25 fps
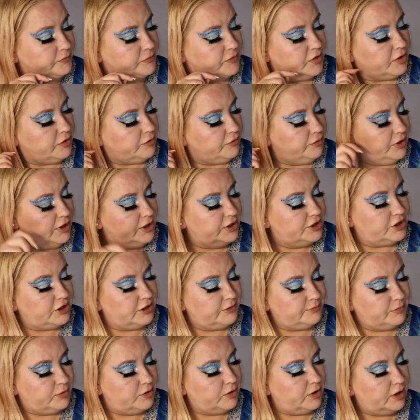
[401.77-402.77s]
the green
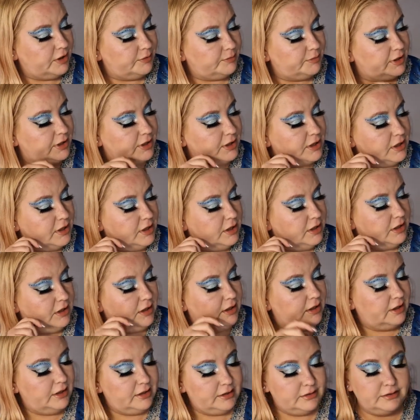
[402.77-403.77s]
shimmer, I mean,
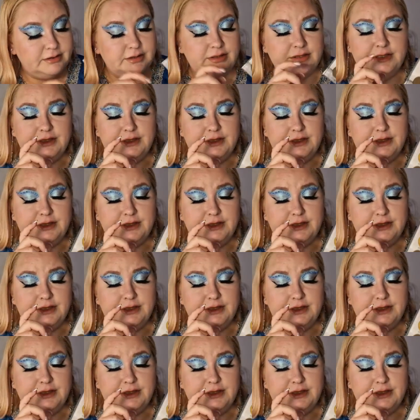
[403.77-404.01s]
and